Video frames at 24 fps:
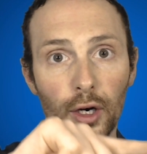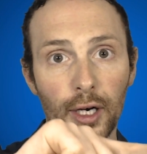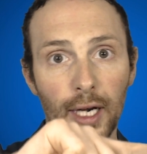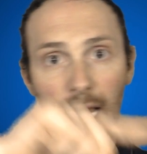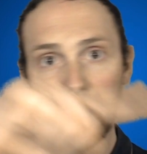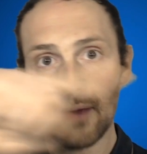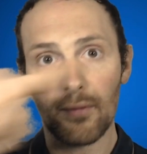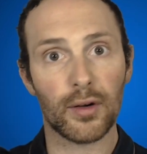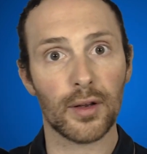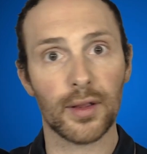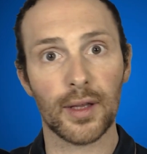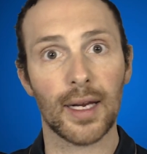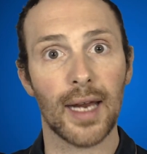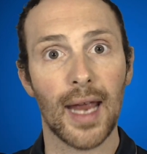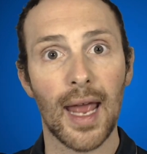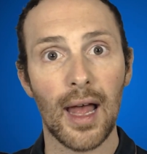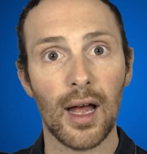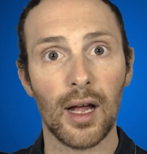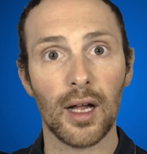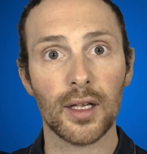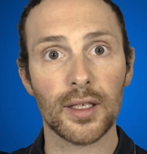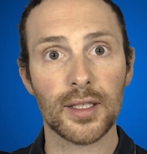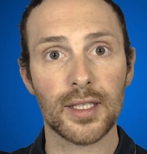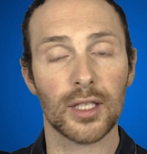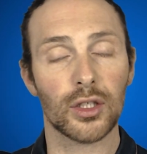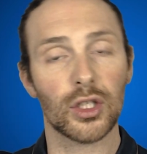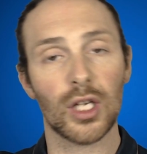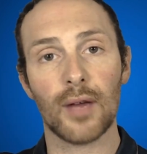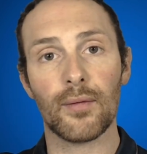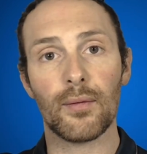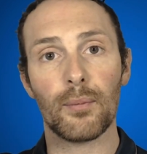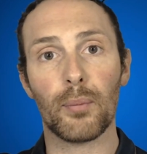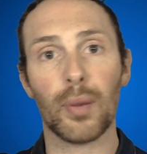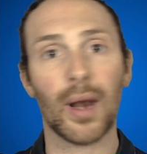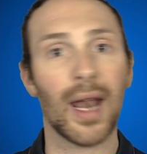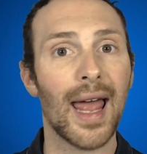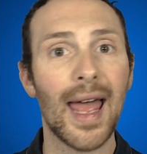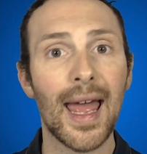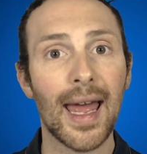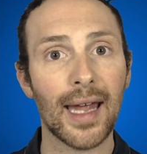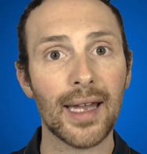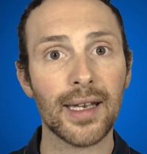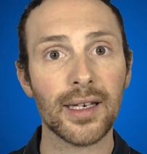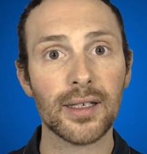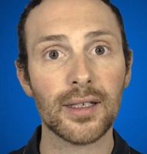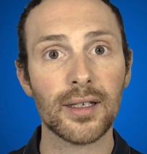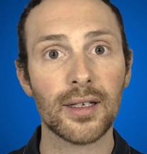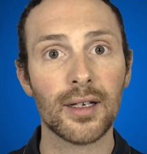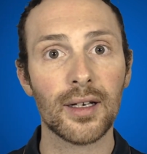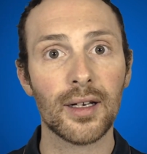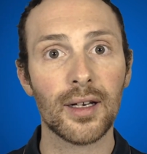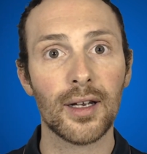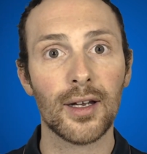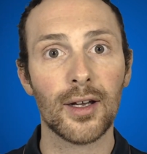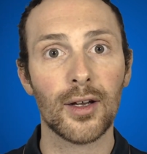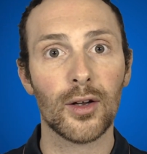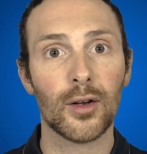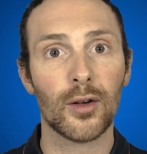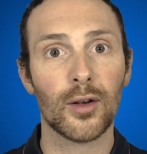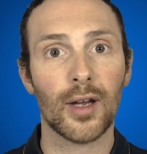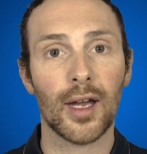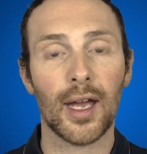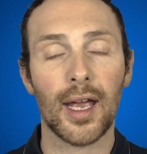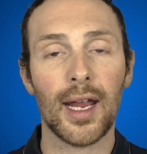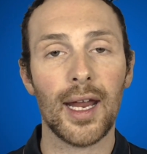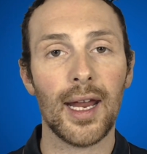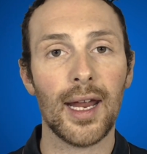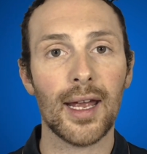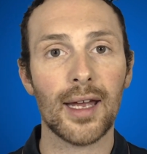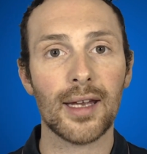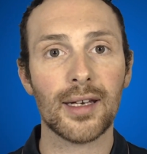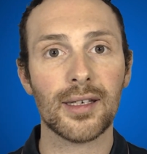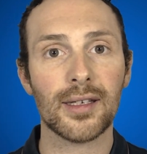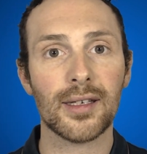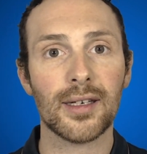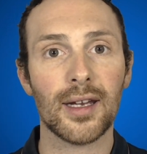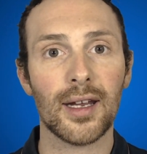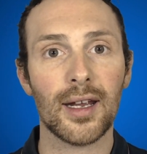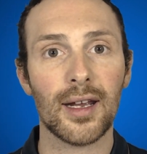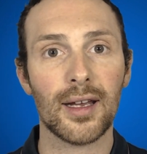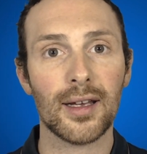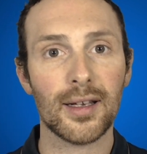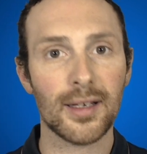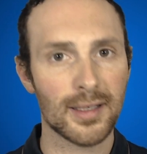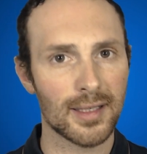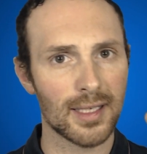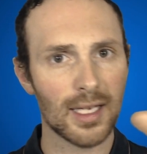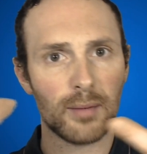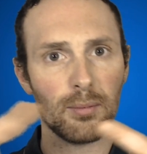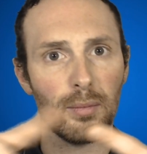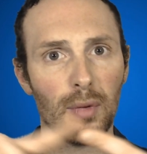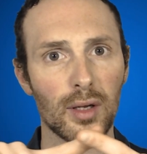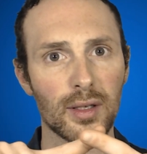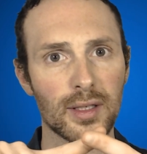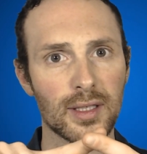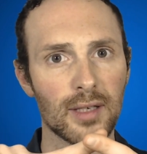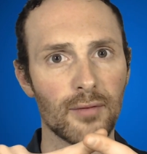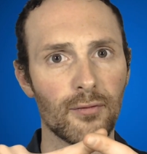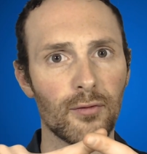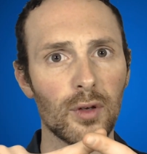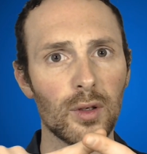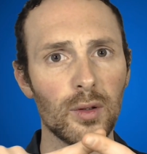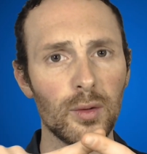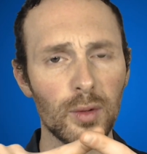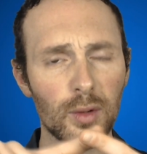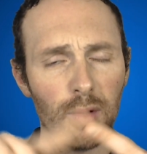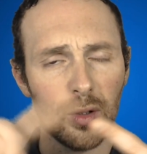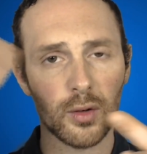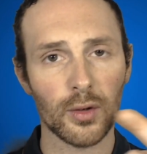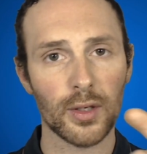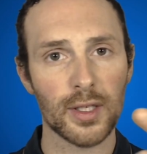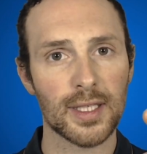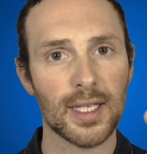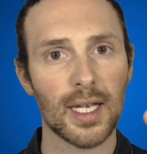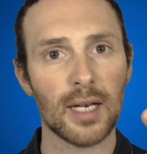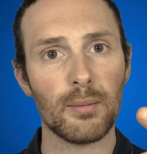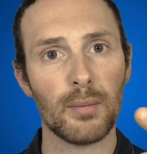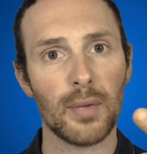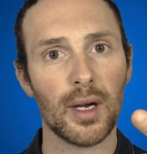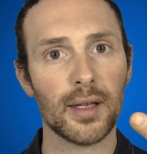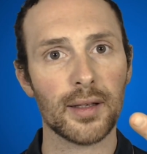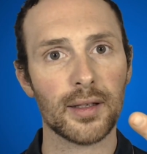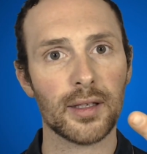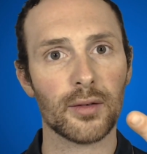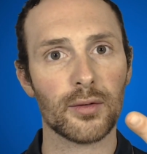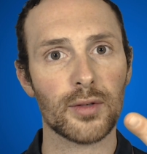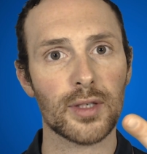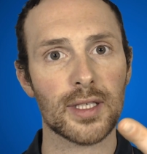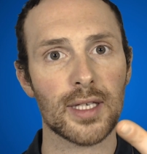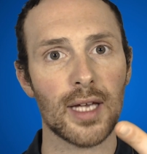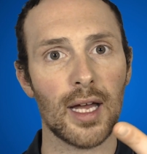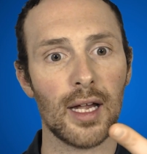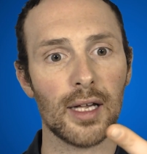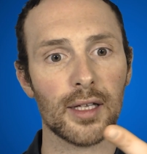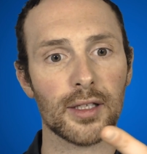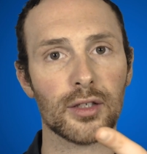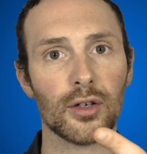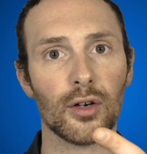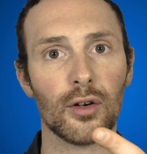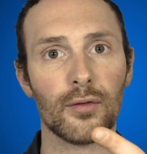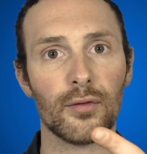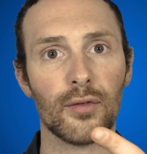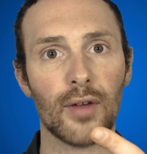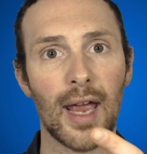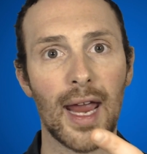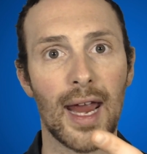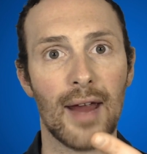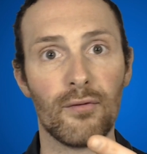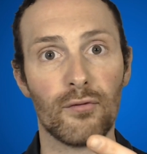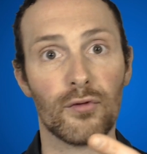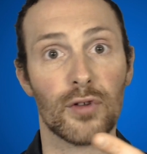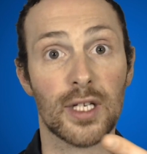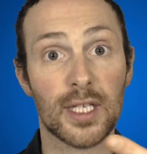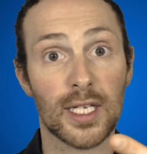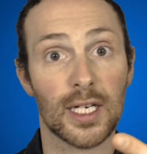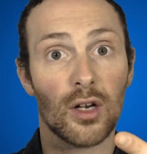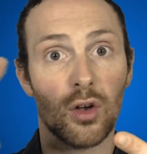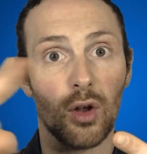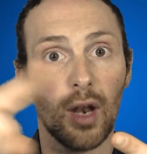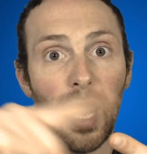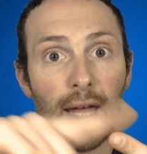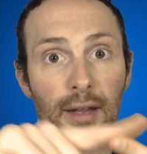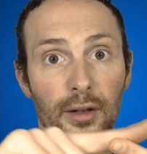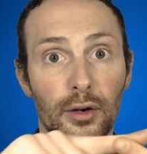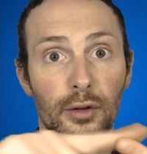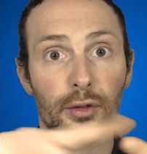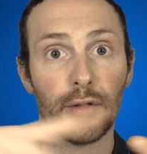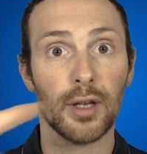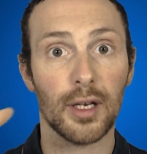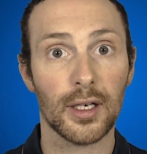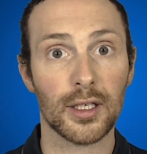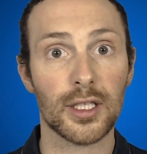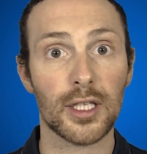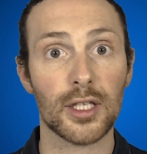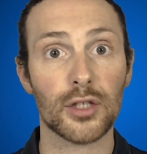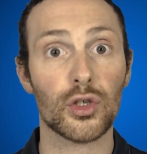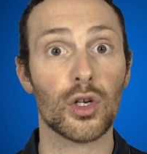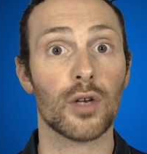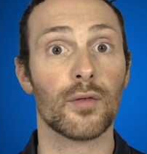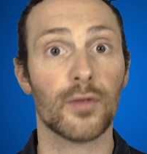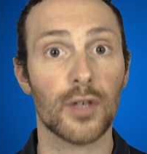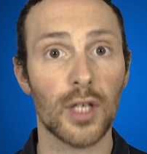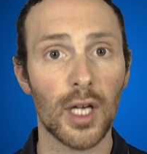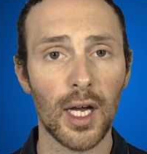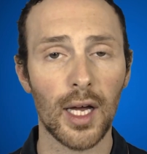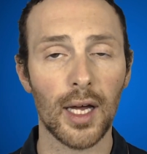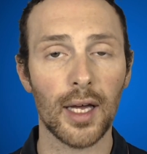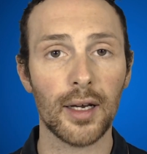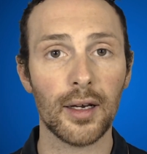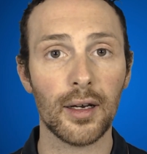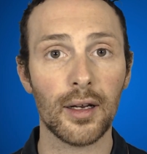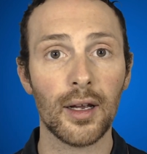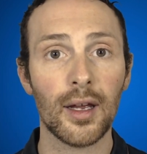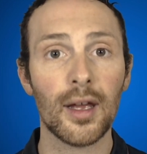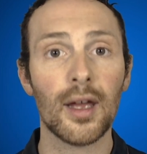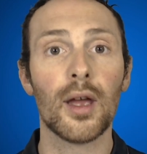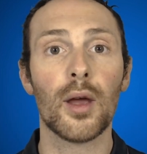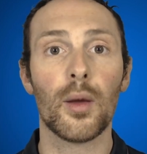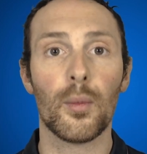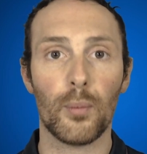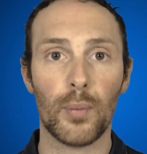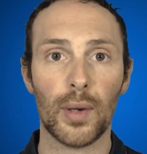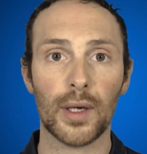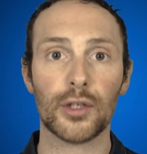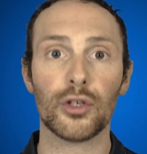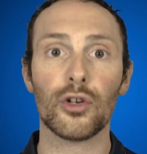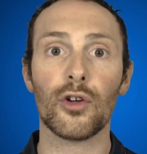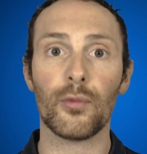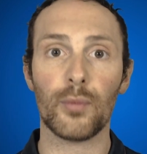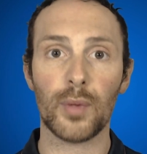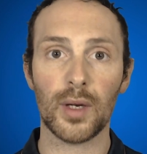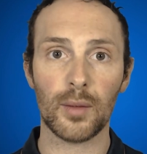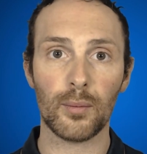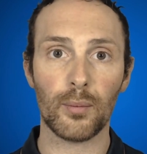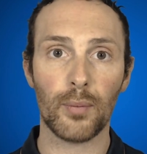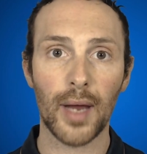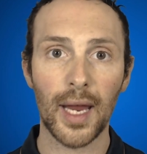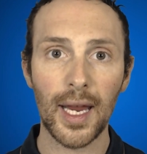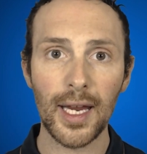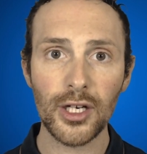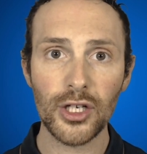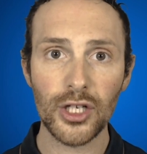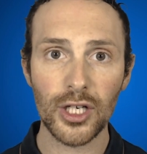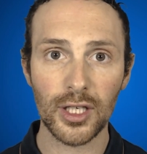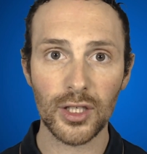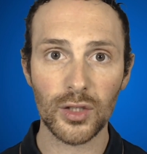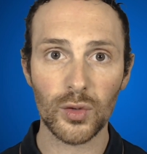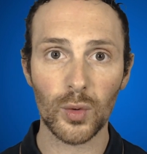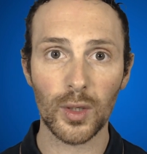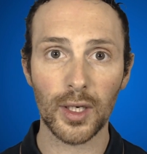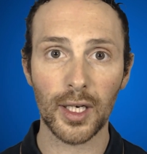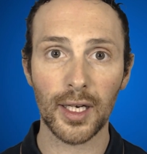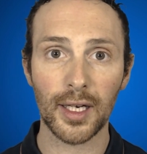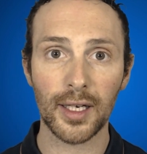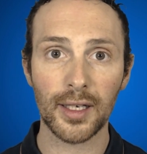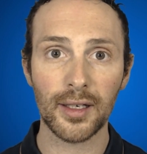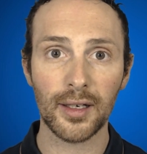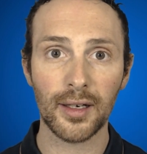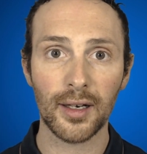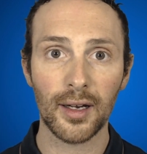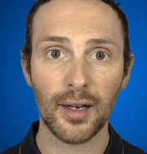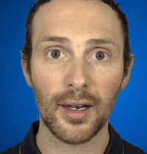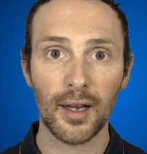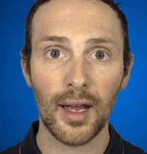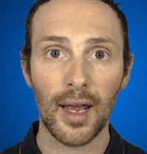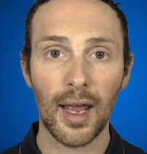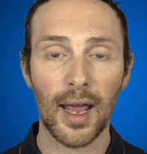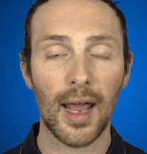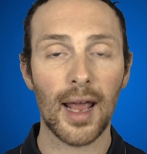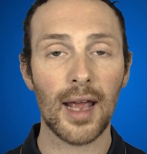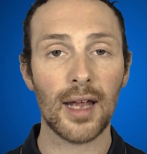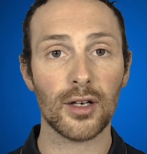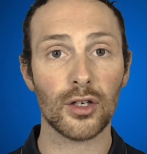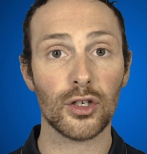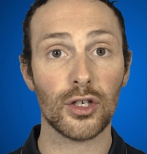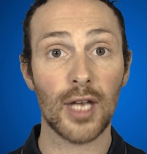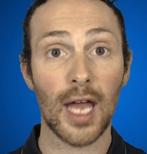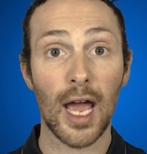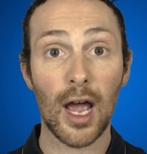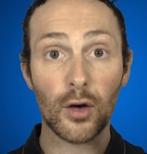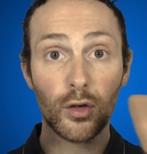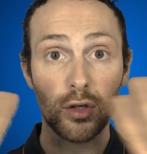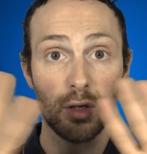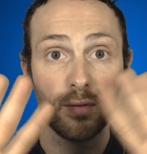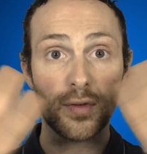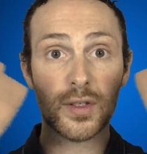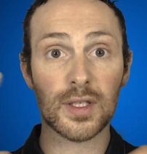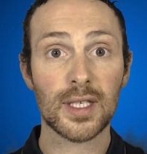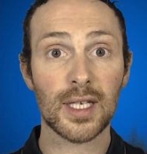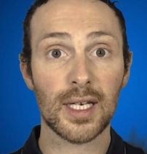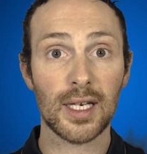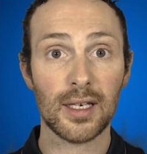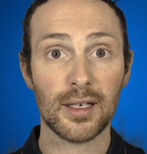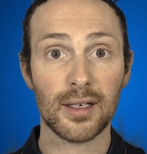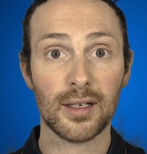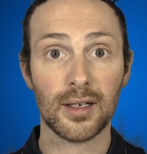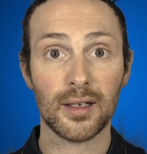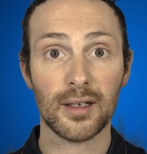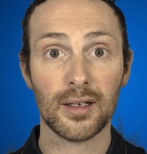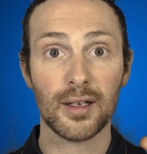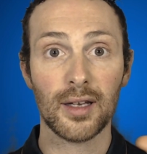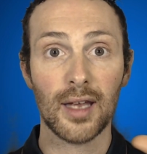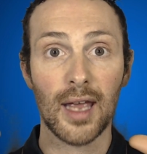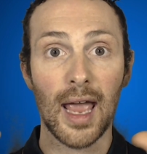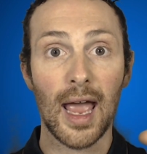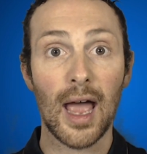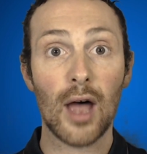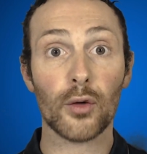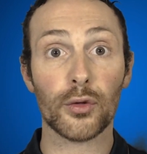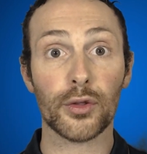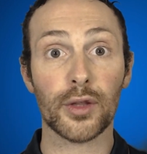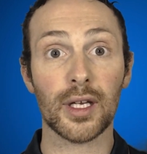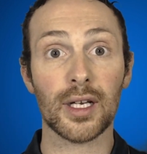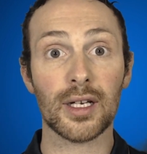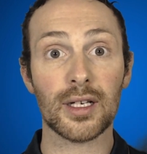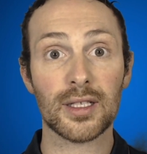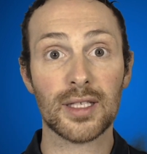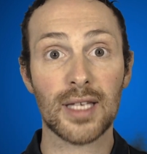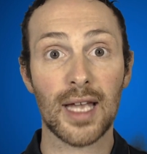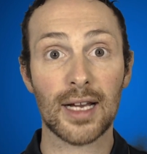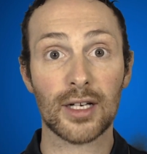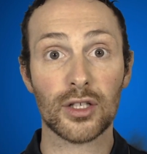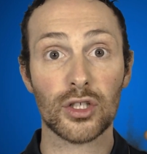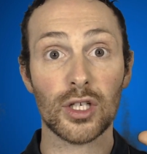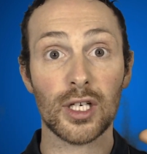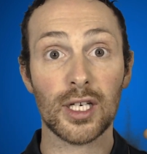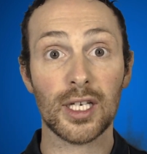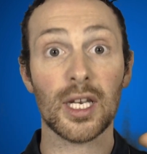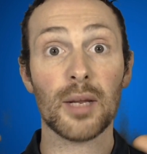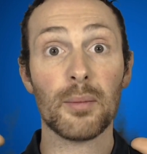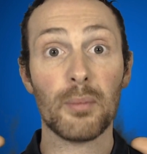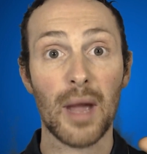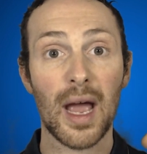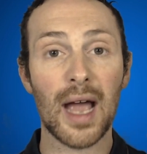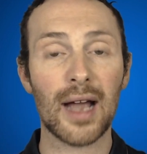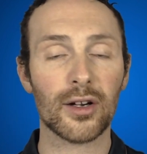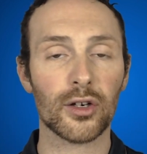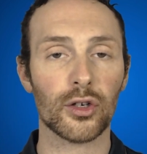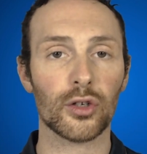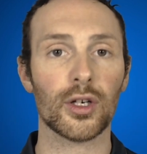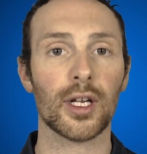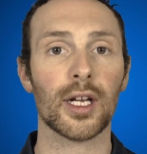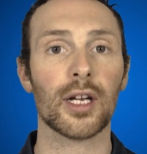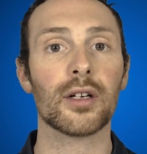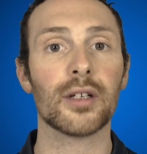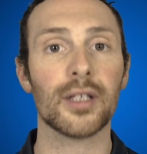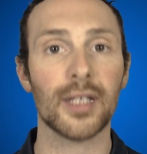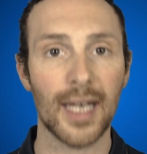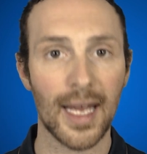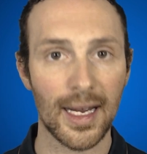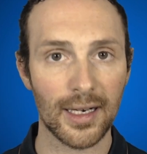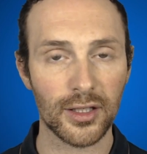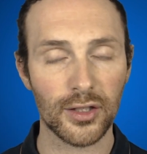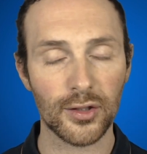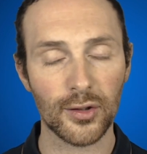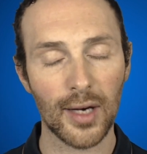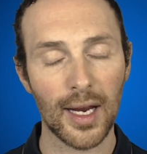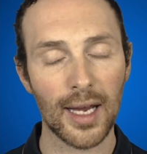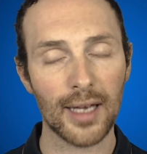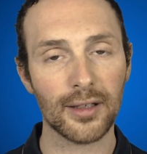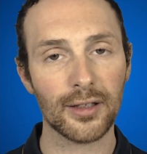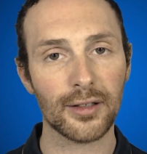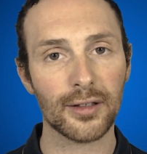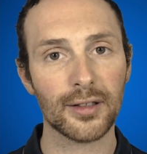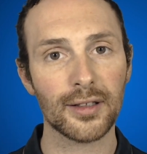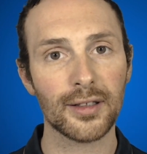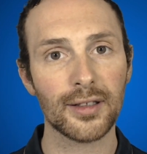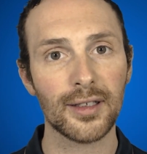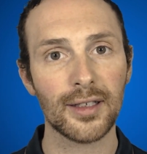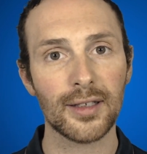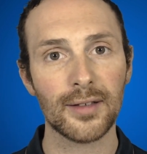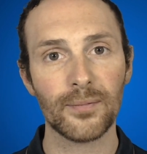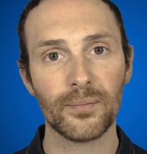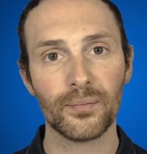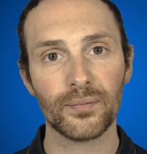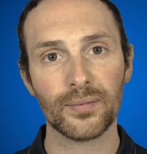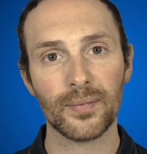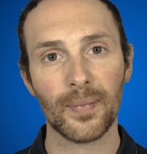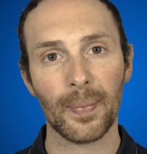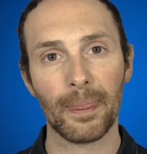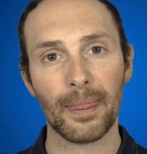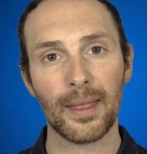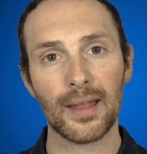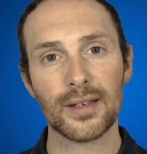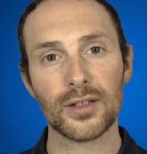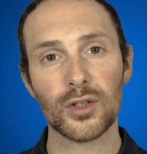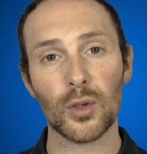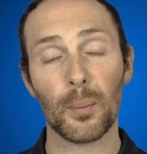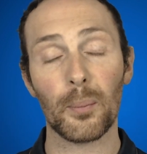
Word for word: than everything else that you have planned. And is that month a fluke, or is that month a result of every single other thing that you've done, but you've been patient with it, and now you've seen how things actually in the macro, they connect together. So